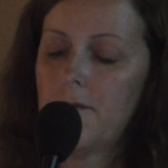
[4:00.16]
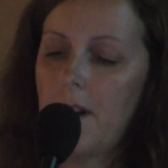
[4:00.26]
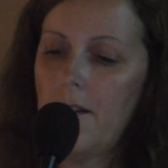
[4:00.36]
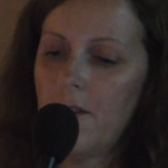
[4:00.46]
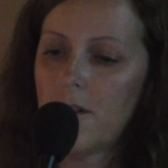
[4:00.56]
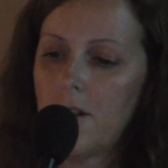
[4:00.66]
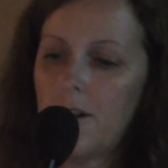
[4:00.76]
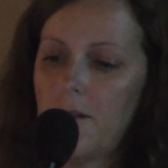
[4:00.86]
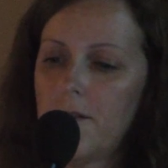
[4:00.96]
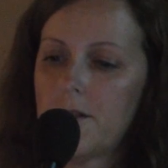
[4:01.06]
survival
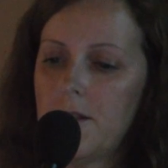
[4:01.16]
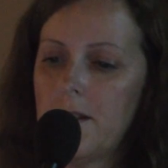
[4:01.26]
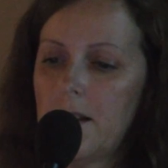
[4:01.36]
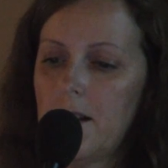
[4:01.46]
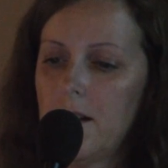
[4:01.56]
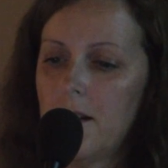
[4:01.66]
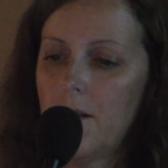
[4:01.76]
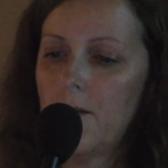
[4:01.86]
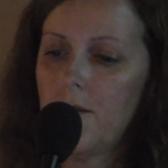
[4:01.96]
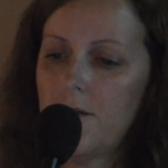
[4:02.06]
curve treating
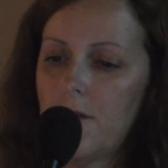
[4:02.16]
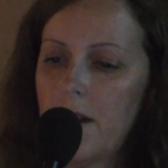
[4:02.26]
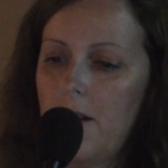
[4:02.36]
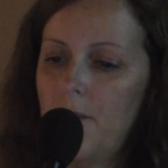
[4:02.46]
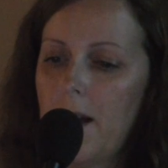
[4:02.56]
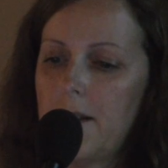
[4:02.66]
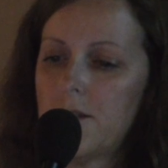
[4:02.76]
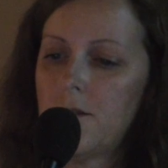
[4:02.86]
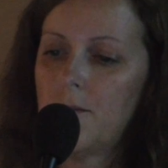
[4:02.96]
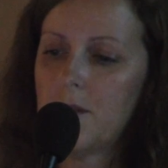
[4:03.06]
urinary
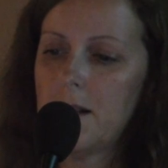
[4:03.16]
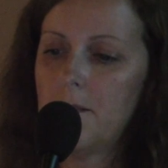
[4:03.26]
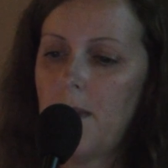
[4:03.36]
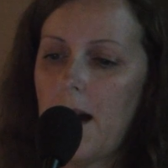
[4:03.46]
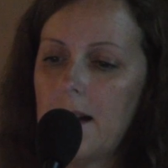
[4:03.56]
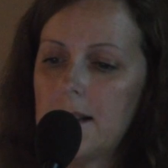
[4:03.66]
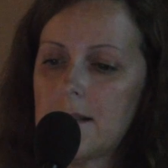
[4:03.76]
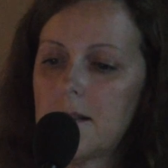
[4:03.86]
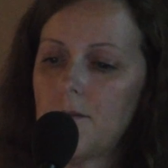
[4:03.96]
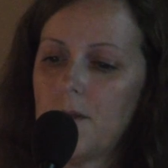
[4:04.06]
bladder tumors in mice
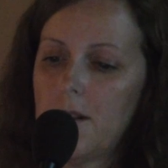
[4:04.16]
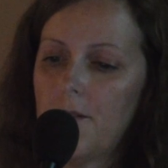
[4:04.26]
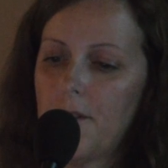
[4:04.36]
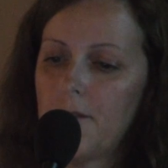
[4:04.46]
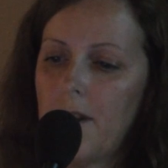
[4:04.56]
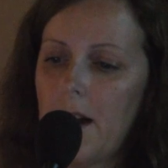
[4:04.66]
with different